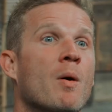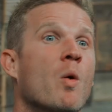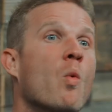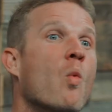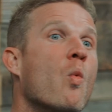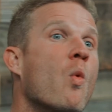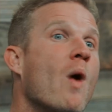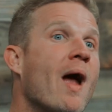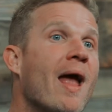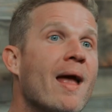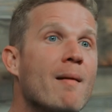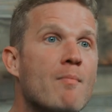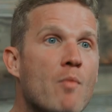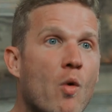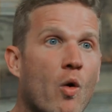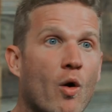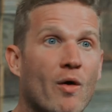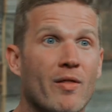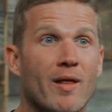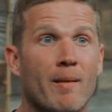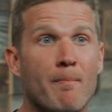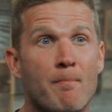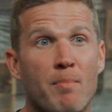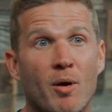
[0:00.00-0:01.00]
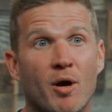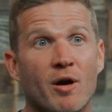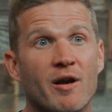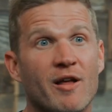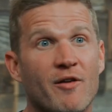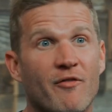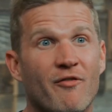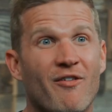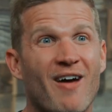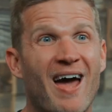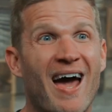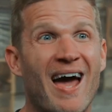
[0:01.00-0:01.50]
But way more than
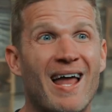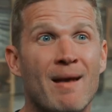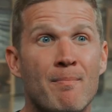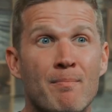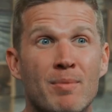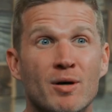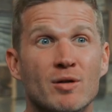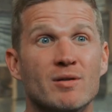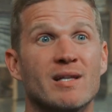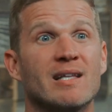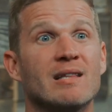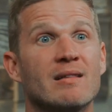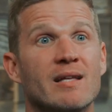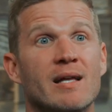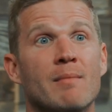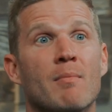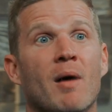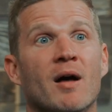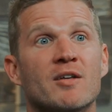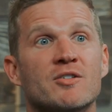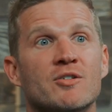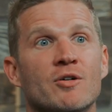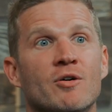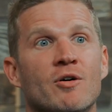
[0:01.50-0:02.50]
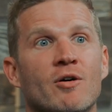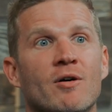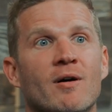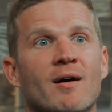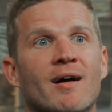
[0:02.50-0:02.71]
burning fat and building lean muscle,